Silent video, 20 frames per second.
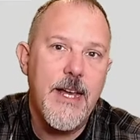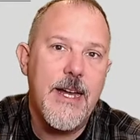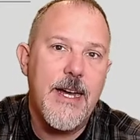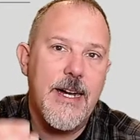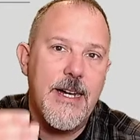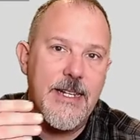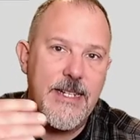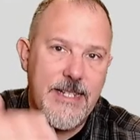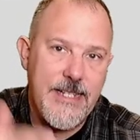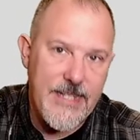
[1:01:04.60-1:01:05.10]

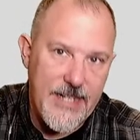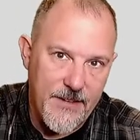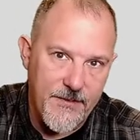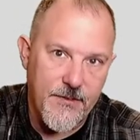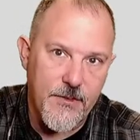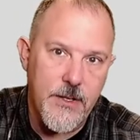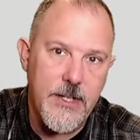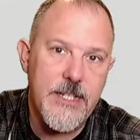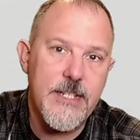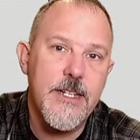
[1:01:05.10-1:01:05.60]
a
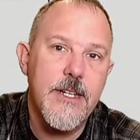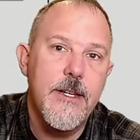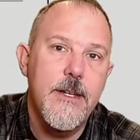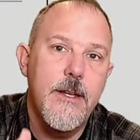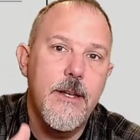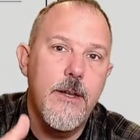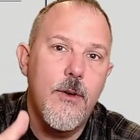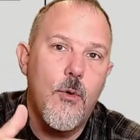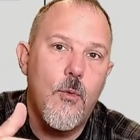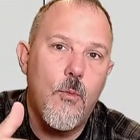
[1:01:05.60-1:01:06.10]
different
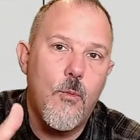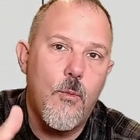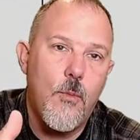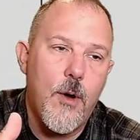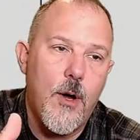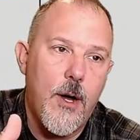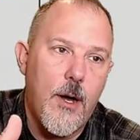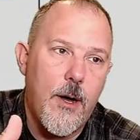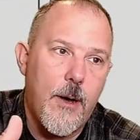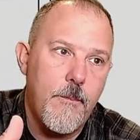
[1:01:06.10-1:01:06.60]

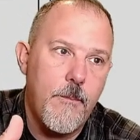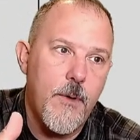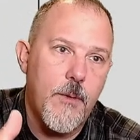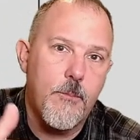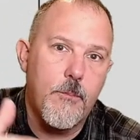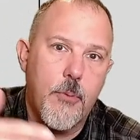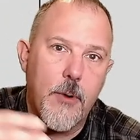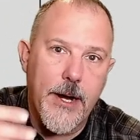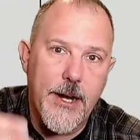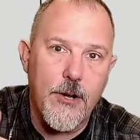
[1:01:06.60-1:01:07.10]
um,
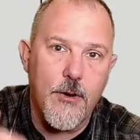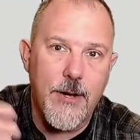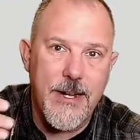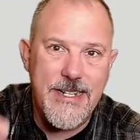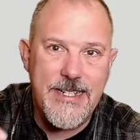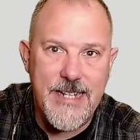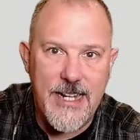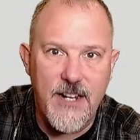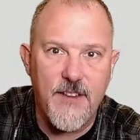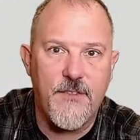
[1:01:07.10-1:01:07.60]
breaker
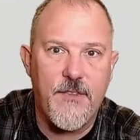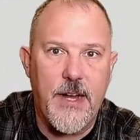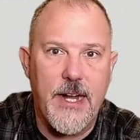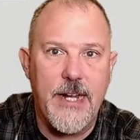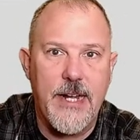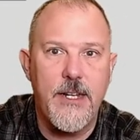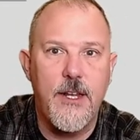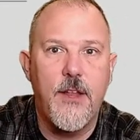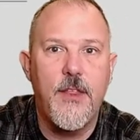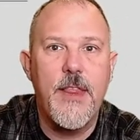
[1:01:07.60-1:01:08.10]

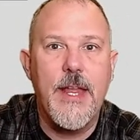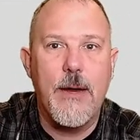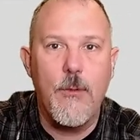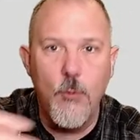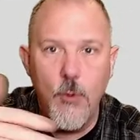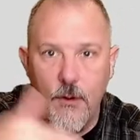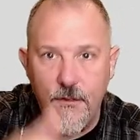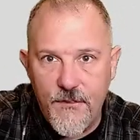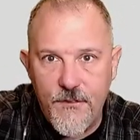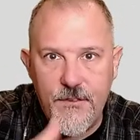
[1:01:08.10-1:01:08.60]
identified that
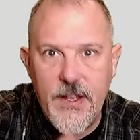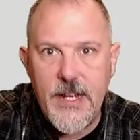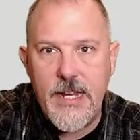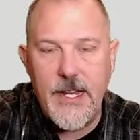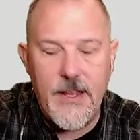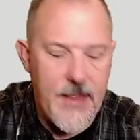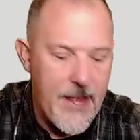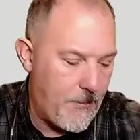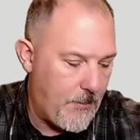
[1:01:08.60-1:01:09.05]
will fit in that